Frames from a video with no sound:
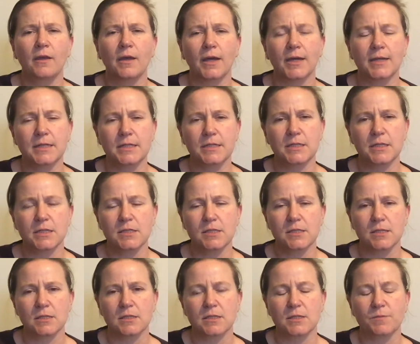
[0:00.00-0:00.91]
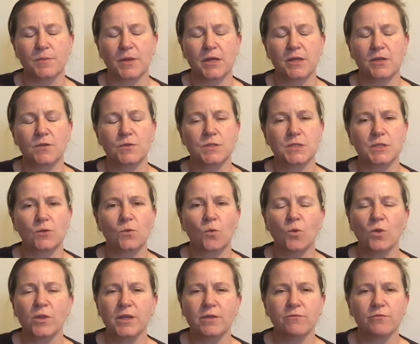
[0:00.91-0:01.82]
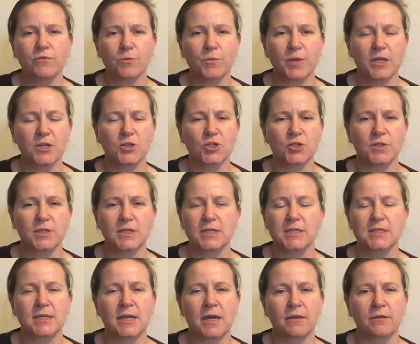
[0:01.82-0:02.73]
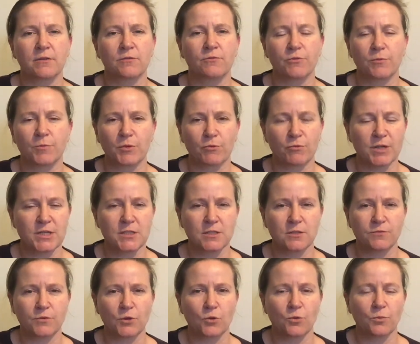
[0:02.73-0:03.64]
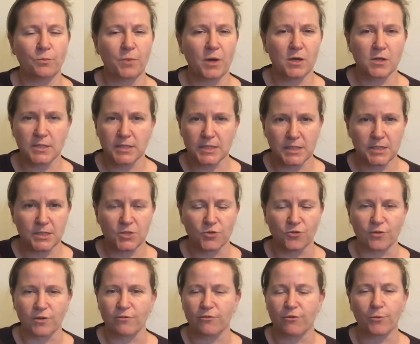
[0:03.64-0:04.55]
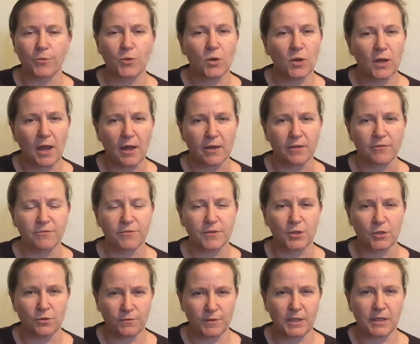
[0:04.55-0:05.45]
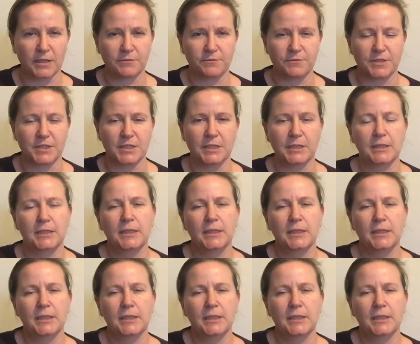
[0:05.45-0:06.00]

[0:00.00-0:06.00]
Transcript: And it does this by using all the information that it's gathered from the rest of your past history, from your life that you've lived.